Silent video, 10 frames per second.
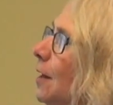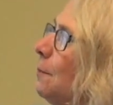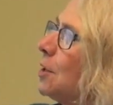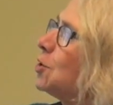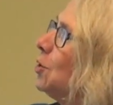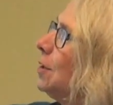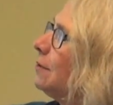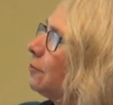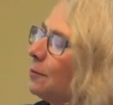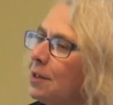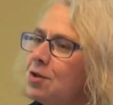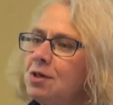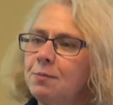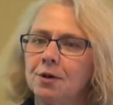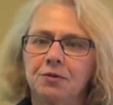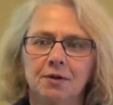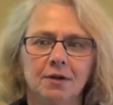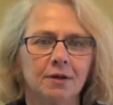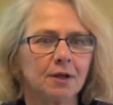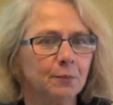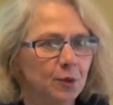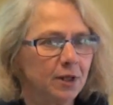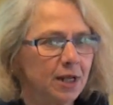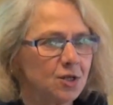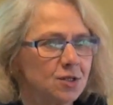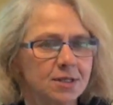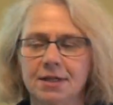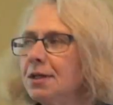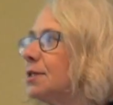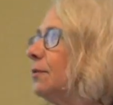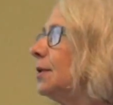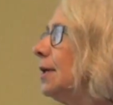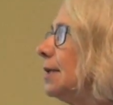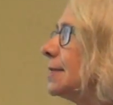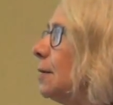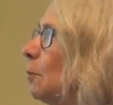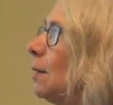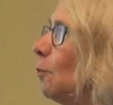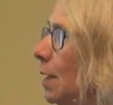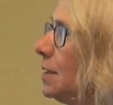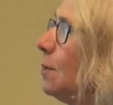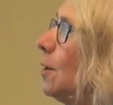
very much good information about the communication skills of adults. And what Wendy